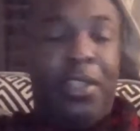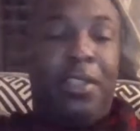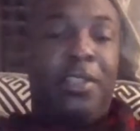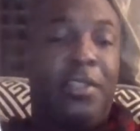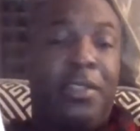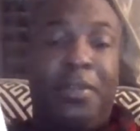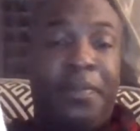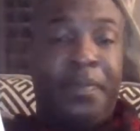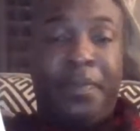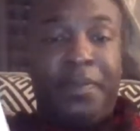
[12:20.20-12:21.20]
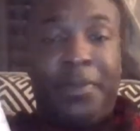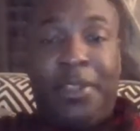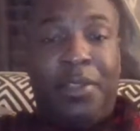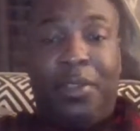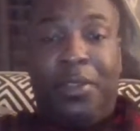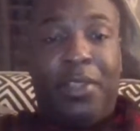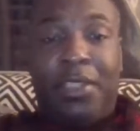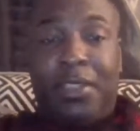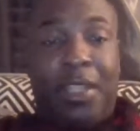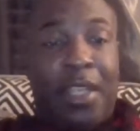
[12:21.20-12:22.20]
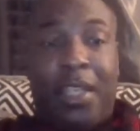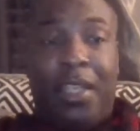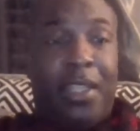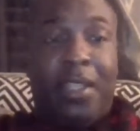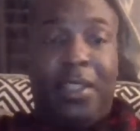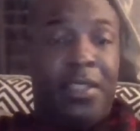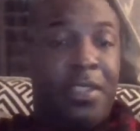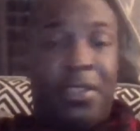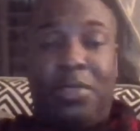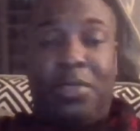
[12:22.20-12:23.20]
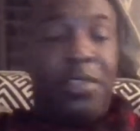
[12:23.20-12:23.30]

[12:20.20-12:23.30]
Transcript: this. This guy just tooting